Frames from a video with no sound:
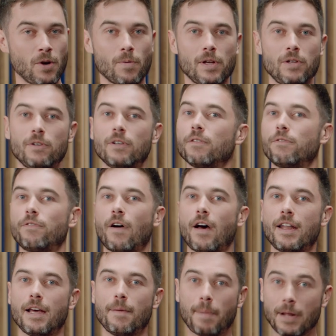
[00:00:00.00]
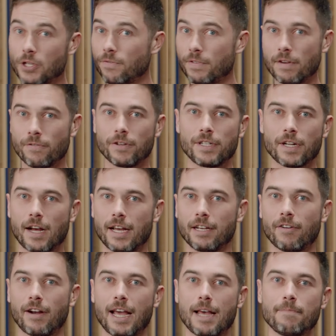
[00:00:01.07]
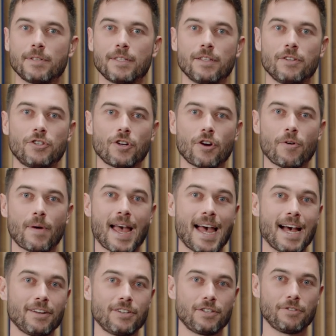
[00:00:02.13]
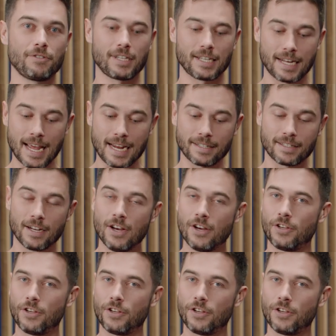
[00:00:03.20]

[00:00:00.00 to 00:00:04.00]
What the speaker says: where you can find a bunch of different diagrams that show how to connect